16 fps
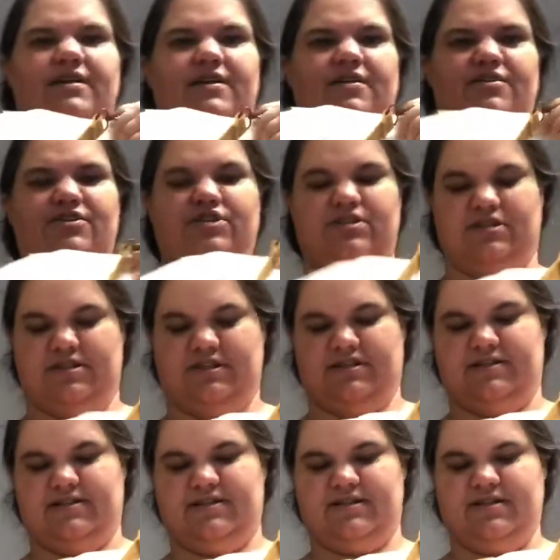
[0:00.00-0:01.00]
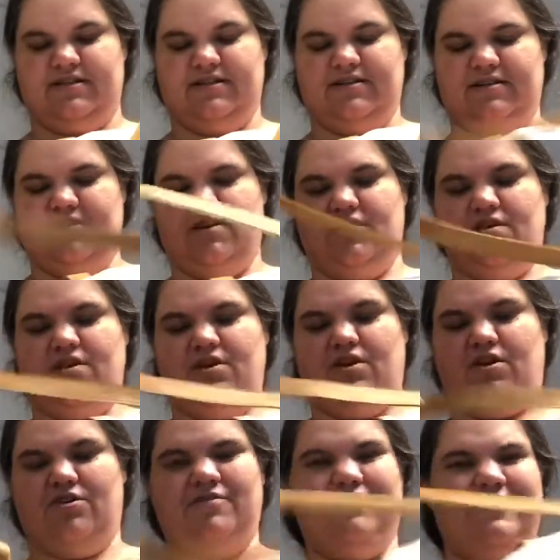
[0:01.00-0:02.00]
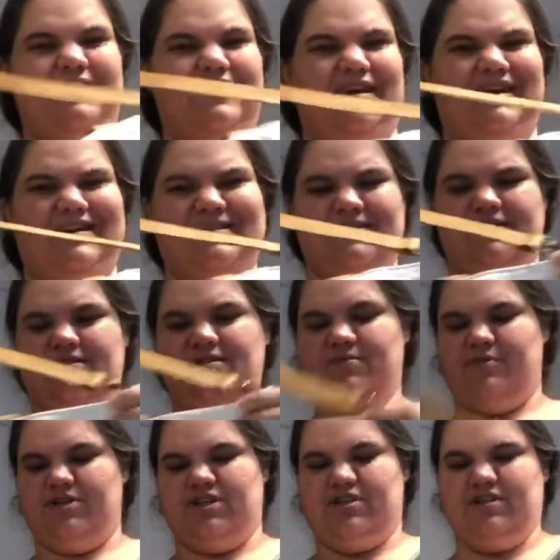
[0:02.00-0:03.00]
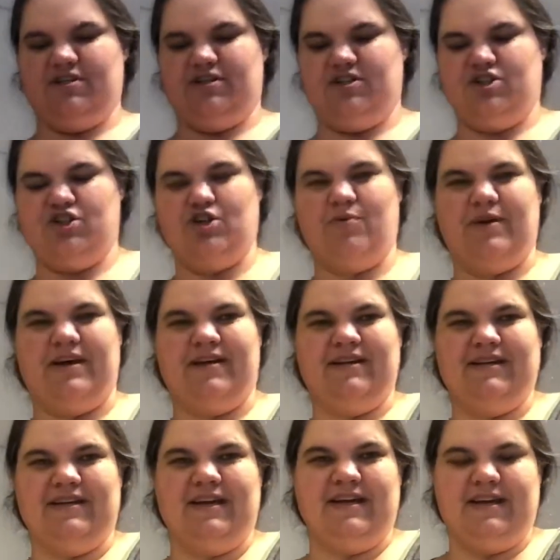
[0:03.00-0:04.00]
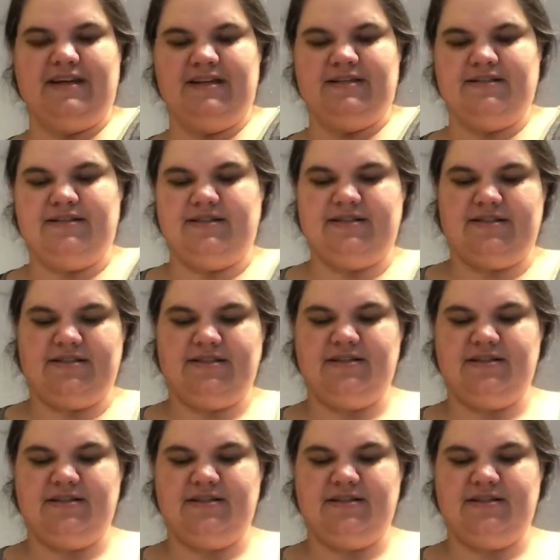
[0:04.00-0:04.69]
are just this Hearth and Hand, which I think is Joanna Gaines'